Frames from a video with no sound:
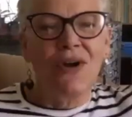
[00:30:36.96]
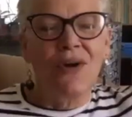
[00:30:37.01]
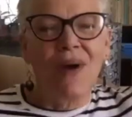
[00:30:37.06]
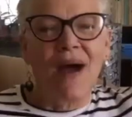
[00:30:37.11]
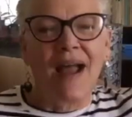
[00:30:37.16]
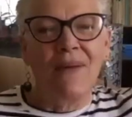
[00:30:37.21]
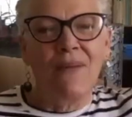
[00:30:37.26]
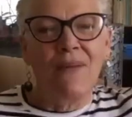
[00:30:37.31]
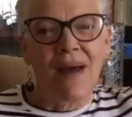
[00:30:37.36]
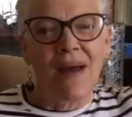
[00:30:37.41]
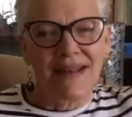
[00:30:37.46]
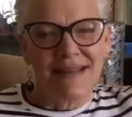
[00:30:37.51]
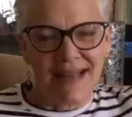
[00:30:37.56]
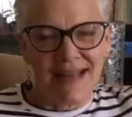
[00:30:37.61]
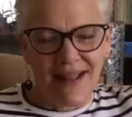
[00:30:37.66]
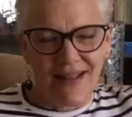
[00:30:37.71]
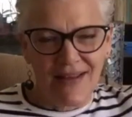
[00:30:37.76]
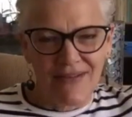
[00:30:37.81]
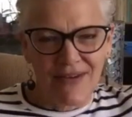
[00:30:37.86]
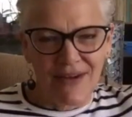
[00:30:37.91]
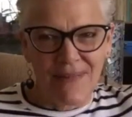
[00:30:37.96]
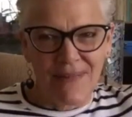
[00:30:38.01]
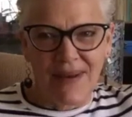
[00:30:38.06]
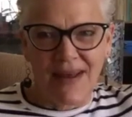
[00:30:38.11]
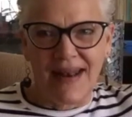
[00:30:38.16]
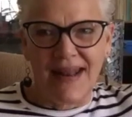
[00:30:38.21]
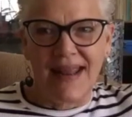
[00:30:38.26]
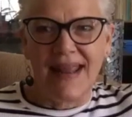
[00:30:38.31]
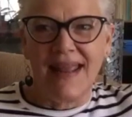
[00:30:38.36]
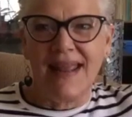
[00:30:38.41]
I want to tell
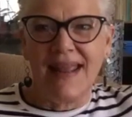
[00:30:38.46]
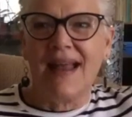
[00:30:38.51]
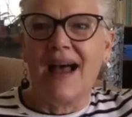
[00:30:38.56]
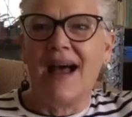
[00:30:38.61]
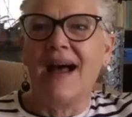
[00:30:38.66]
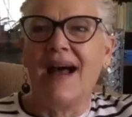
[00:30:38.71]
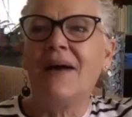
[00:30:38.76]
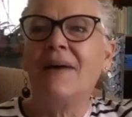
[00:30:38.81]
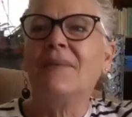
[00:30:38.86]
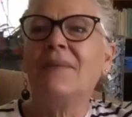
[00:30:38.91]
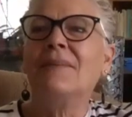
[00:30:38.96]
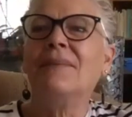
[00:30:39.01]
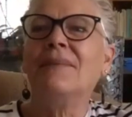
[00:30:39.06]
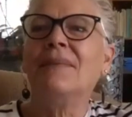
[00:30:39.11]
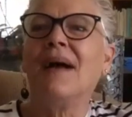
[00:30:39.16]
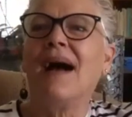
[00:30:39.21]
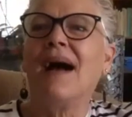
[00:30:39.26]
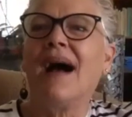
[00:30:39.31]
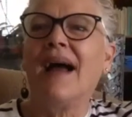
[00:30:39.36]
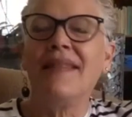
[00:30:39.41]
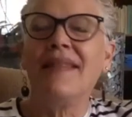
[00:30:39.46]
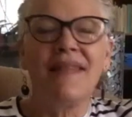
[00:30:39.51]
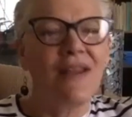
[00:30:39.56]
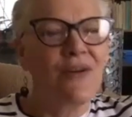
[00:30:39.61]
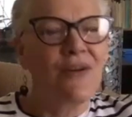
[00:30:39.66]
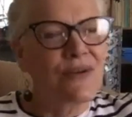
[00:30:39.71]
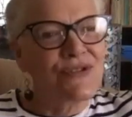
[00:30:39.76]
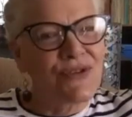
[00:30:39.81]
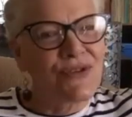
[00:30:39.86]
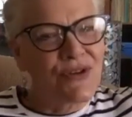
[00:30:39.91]
everybody, I think
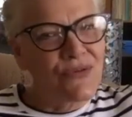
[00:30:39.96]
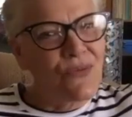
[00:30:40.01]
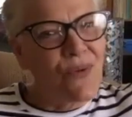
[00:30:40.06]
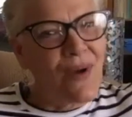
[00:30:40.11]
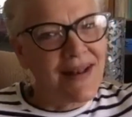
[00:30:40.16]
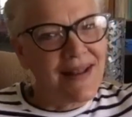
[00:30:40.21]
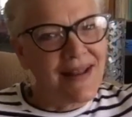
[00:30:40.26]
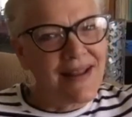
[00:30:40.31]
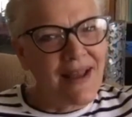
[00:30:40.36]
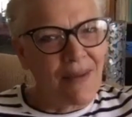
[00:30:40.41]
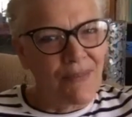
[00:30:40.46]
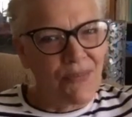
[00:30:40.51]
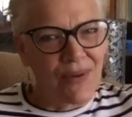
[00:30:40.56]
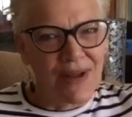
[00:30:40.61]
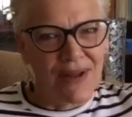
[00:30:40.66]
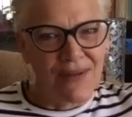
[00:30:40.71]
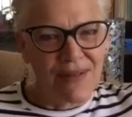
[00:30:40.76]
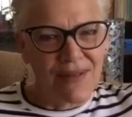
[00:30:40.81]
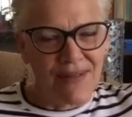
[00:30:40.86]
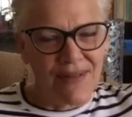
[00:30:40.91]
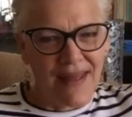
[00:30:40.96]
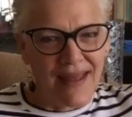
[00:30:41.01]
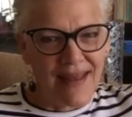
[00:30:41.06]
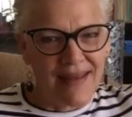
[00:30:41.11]
we're sort of winding up. What do you think?